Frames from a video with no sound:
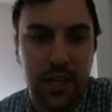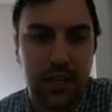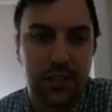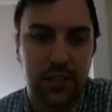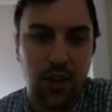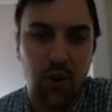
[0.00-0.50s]

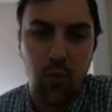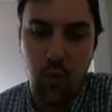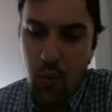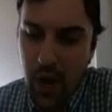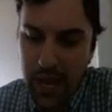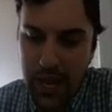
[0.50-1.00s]
So
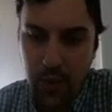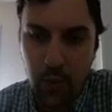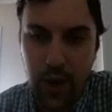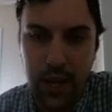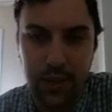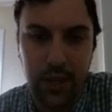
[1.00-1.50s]
way
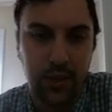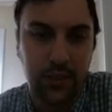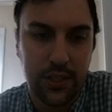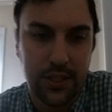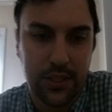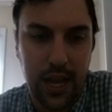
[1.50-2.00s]
late on
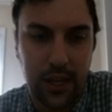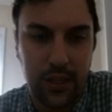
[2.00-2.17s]
this attack.